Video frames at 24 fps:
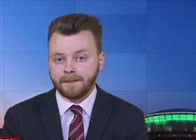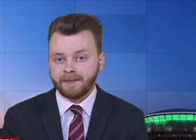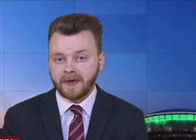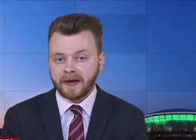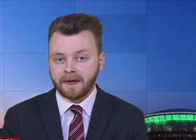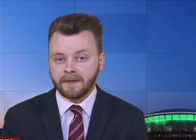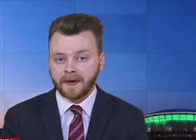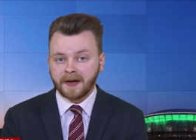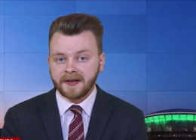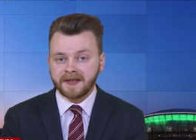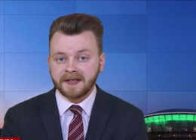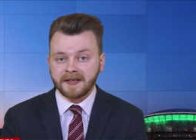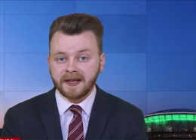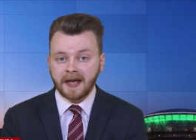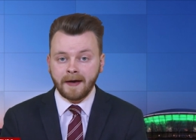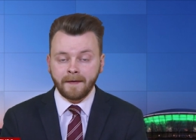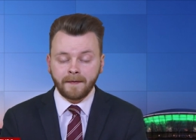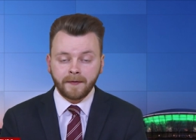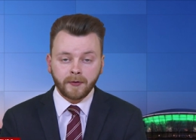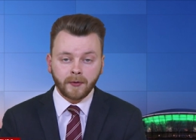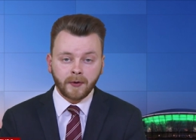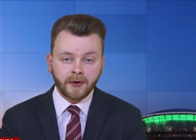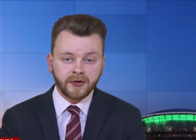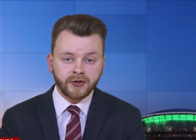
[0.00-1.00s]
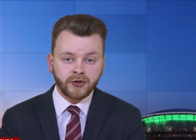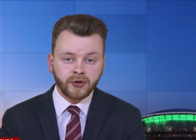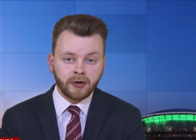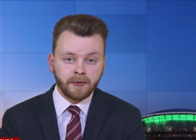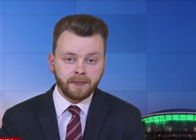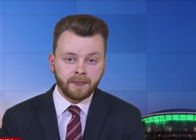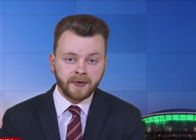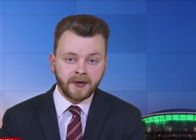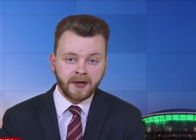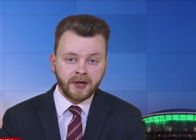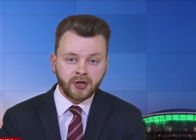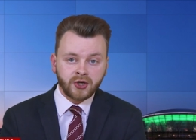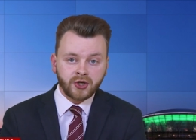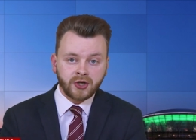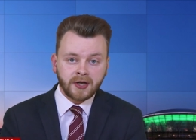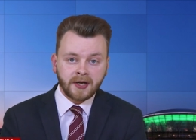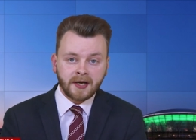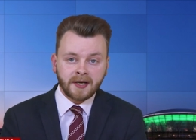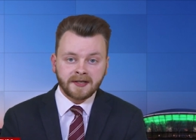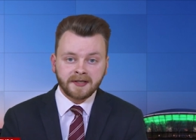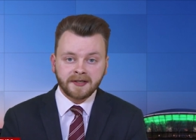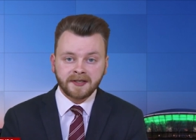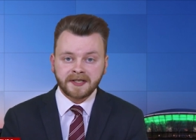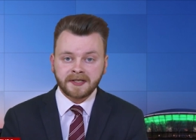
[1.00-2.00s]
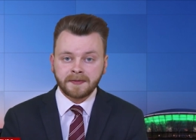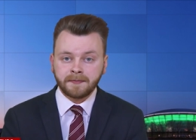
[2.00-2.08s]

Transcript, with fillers: invited everyone to appreciate the